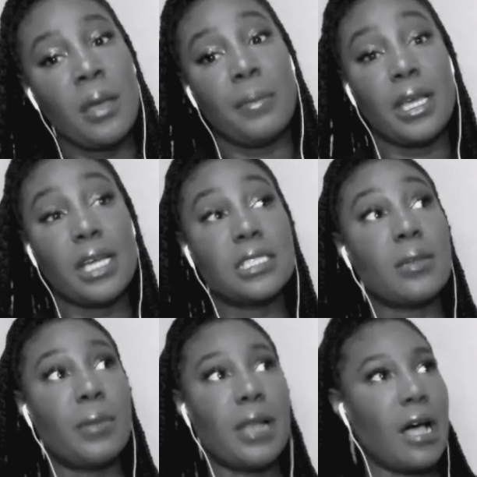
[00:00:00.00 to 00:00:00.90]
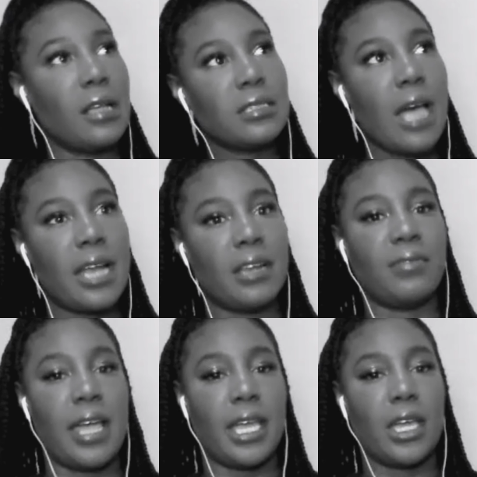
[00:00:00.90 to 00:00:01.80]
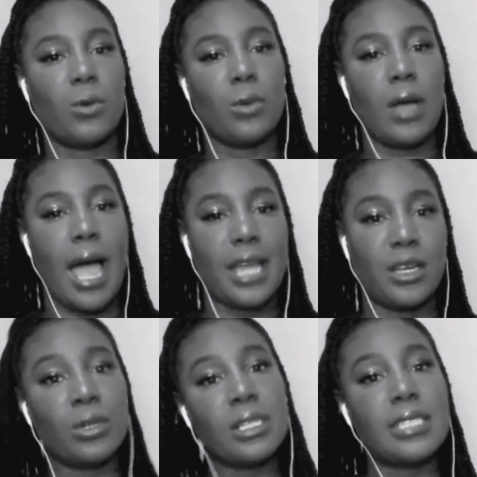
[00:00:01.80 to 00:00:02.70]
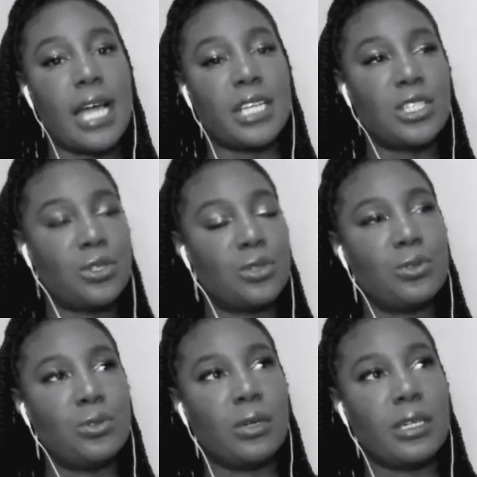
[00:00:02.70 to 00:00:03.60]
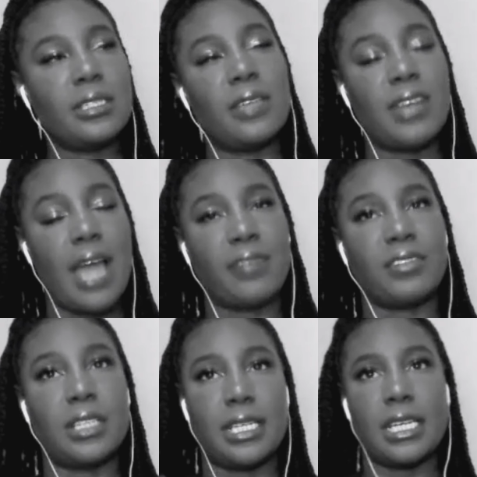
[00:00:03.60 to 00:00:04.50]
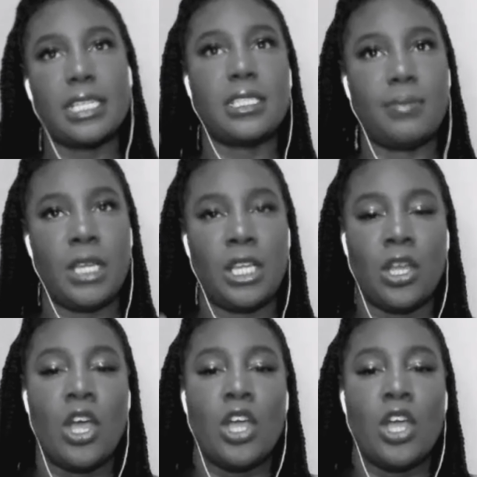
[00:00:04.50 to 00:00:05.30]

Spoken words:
because someone else kind of like, I noticed that too, because even after they did it to me,